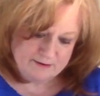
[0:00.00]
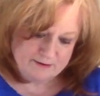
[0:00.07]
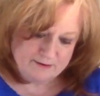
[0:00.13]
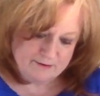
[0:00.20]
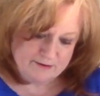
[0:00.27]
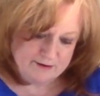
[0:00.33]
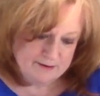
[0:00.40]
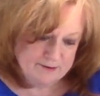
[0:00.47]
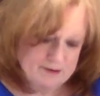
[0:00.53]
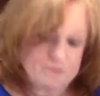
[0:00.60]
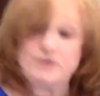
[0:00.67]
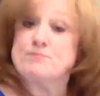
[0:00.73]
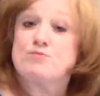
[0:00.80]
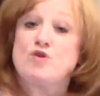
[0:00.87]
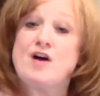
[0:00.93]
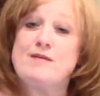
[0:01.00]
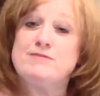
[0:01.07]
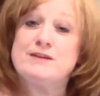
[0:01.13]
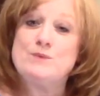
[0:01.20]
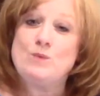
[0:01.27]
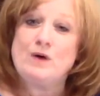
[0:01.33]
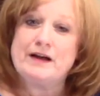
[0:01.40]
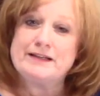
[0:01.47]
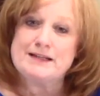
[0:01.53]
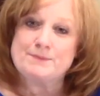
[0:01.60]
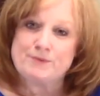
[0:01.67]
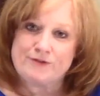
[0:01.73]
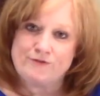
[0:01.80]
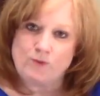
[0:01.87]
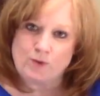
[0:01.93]
All right. I'm going to probably wind up
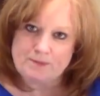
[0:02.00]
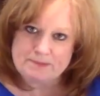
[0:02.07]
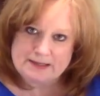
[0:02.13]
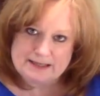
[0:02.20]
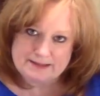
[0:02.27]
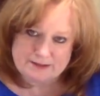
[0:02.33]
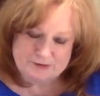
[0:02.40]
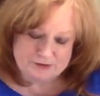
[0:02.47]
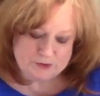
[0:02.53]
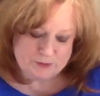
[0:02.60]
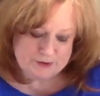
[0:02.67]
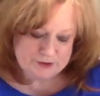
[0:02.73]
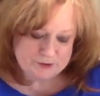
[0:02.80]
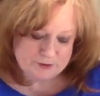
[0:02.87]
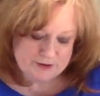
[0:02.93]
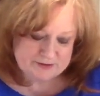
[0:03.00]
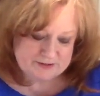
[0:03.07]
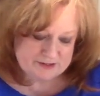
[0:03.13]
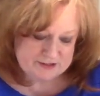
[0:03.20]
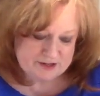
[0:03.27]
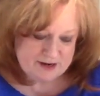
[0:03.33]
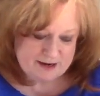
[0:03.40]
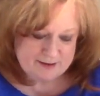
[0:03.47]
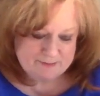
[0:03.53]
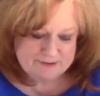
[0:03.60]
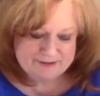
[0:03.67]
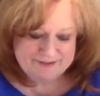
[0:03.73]
with 4 pieces going across the top.